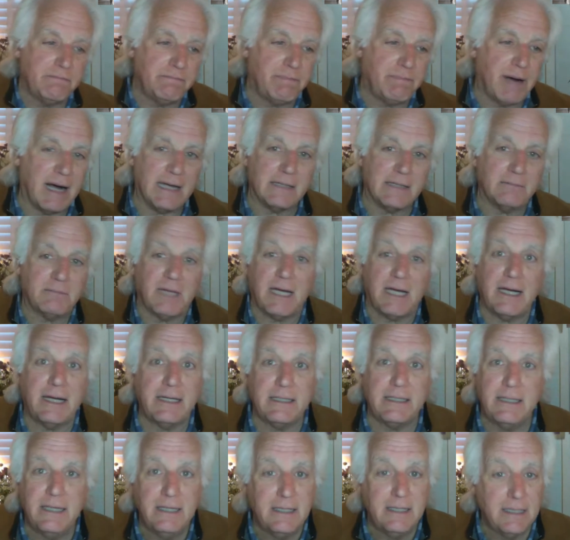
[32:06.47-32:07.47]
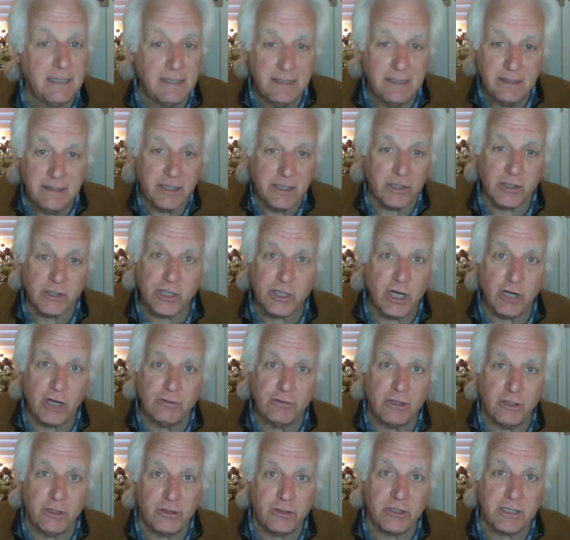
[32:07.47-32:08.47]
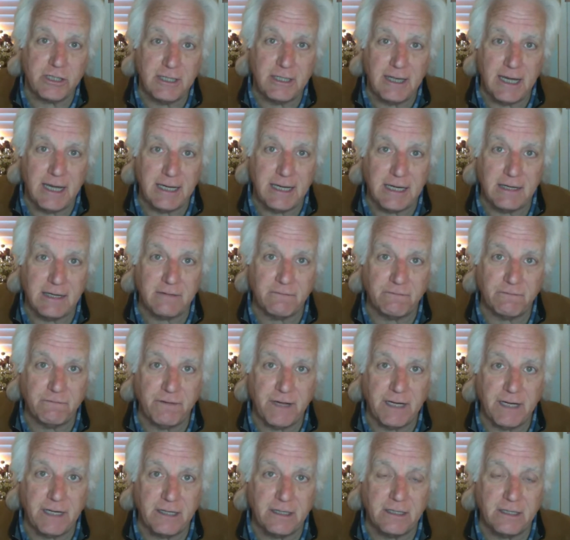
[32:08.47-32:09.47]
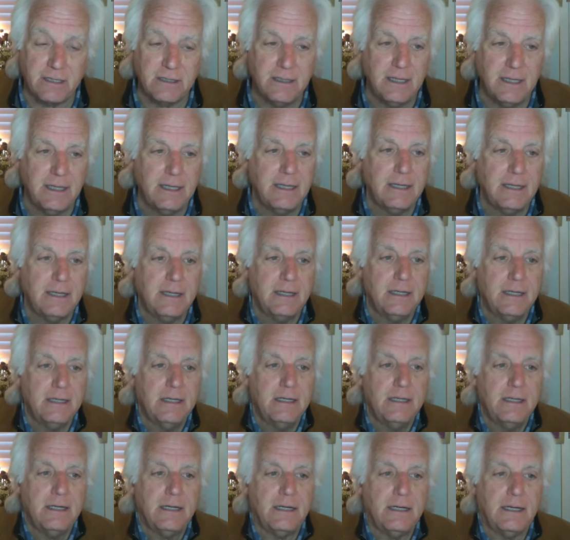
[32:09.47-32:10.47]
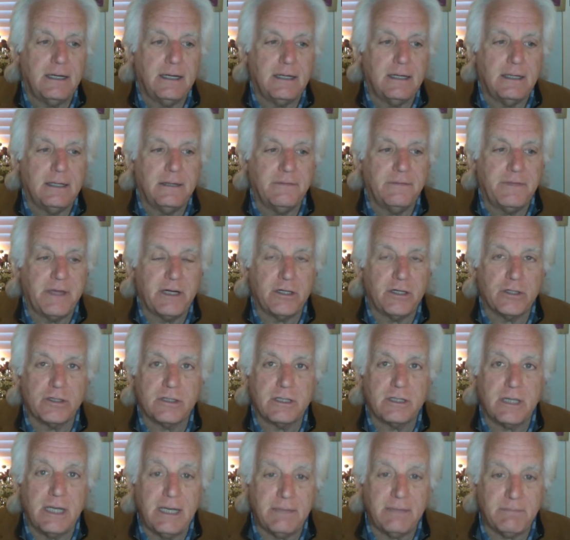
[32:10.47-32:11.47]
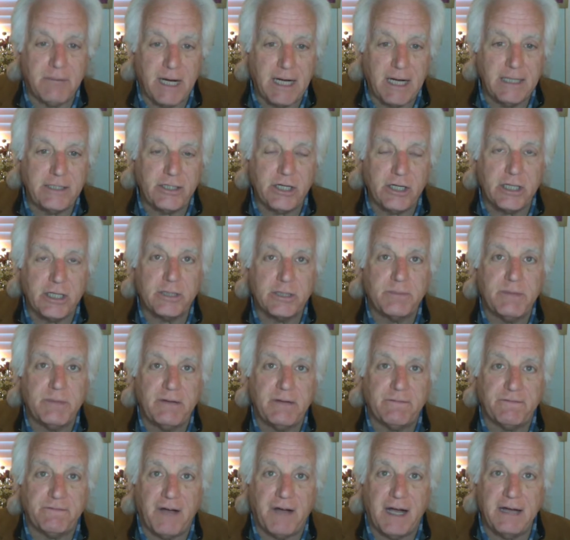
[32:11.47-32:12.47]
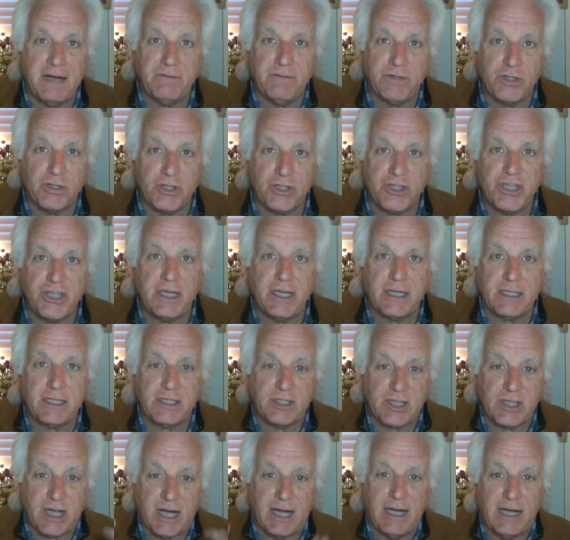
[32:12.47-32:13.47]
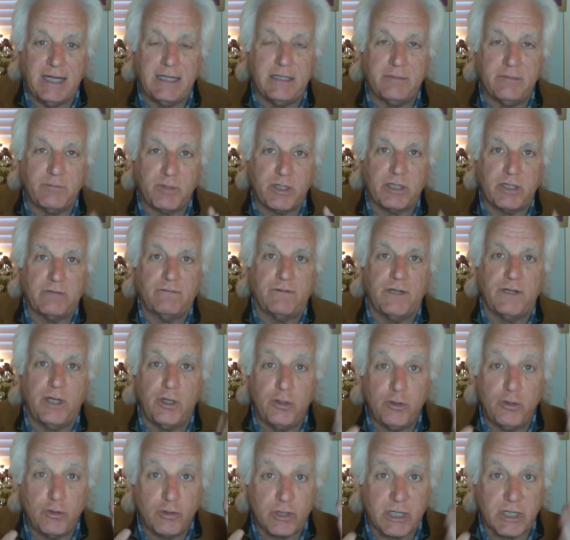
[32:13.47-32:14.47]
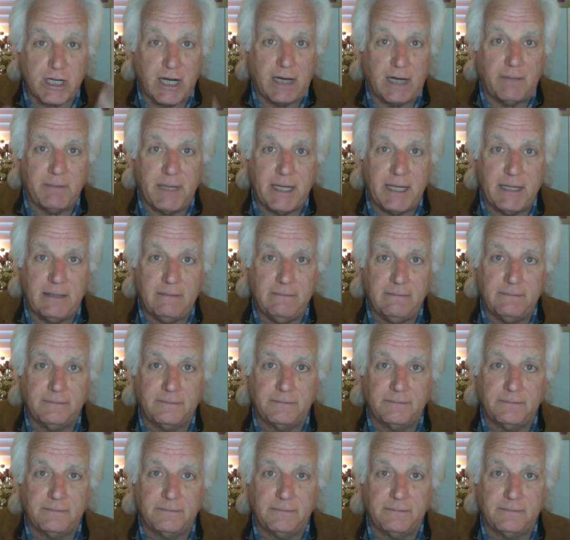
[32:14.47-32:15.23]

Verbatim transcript: bottom line, there's no news today on Finger. Uh, there's, in my judgment, five or six items of news coming.